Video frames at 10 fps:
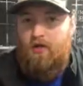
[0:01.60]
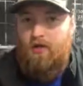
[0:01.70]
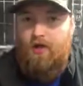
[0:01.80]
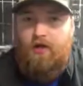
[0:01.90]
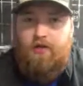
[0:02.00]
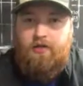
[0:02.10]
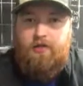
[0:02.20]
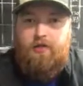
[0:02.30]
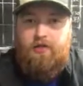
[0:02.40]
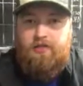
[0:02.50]
Alright,
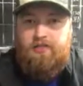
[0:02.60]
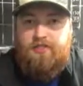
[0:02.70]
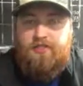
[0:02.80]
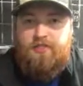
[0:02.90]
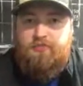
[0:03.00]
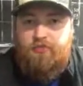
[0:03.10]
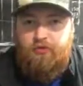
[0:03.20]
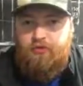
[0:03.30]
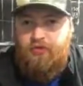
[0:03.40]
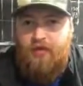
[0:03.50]
on today's
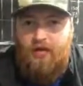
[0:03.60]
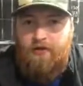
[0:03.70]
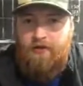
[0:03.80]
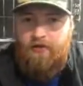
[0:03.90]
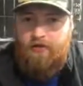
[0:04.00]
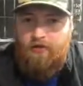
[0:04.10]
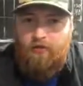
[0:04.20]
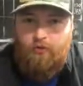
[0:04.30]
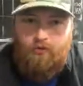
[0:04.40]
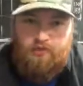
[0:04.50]
Brute Chat,
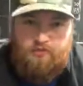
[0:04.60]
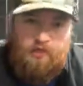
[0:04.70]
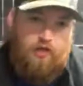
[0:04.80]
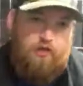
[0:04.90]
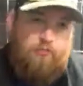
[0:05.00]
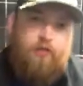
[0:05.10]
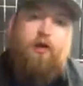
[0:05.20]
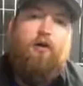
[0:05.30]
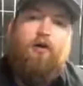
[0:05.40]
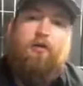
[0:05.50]
we're going to talk
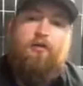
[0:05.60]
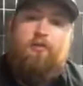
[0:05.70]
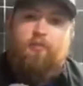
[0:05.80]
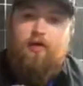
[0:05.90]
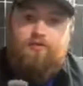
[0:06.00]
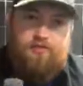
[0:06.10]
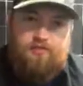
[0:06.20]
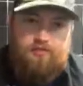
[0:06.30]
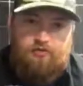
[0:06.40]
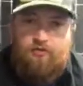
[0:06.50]
about the Bells of
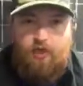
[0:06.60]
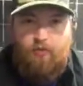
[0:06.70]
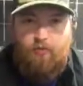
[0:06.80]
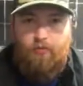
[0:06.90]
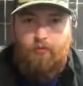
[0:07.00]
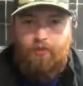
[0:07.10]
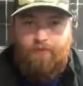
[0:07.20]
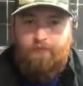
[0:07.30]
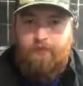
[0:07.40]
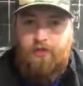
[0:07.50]
Steel cable pulley.
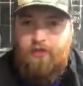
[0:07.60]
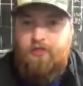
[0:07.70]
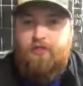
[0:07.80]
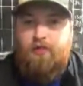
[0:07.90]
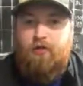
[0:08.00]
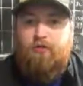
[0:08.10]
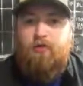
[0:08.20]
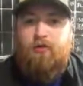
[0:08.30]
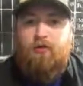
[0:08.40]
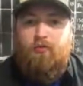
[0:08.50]
So,
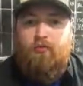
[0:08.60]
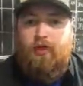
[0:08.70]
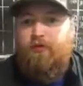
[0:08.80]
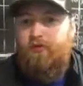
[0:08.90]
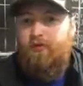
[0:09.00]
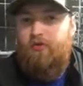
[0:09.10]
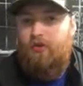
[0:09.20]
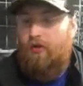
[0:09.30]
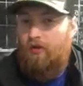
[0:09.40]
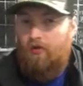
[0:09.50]
whenever you
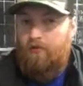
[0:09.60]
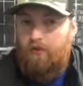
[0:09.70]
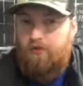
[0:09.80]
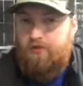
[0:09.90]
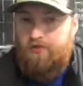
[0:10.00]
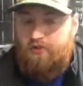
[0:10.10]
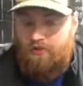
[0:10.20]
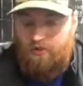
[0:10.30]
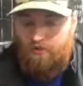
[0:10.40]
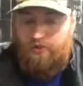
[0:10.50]
call in Bells of
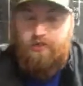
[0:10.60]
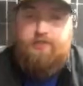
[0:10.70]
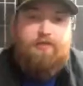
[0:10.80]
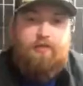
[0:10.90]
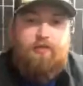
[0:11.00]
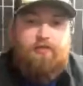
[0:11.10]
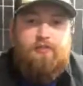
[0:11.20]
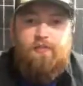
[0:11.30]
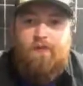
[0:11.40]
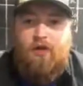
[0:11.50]
Steel and hit sales,
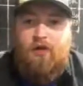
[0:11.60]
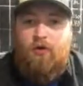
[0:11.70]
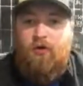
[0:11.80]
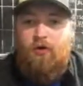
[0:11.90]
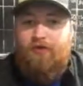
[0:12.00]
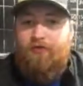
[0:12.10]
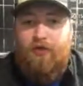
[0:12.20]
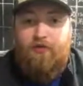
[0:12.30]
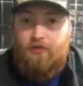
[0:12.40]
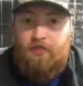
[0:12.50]
or if you
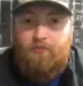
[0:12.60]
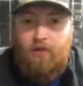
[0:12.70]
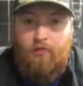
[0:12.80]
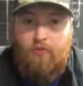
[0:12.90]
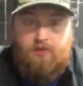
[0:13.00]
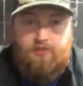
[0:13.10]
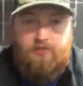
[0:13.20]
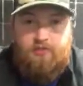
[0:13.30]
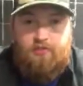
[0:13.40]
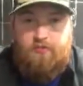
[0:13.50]
ever email Bells of
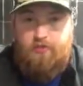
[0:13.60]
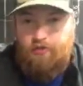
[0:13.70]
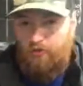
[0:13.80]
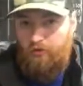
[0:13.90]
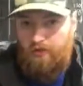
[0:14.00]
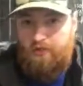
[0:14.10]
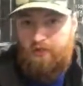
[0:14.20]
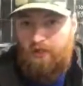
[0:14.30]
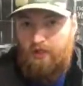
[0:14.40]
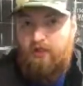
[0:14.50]
Steel for the US
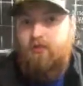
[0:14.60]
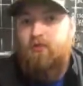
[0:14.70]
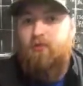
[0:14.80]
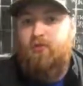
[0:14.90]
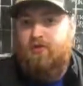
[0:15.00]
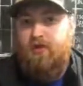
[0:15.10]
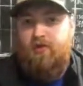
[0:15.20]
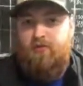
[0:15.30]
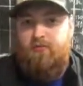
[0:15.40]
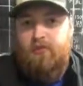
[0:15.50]
site, you'll be
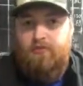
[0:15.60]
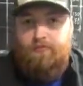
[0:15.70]
talking to me.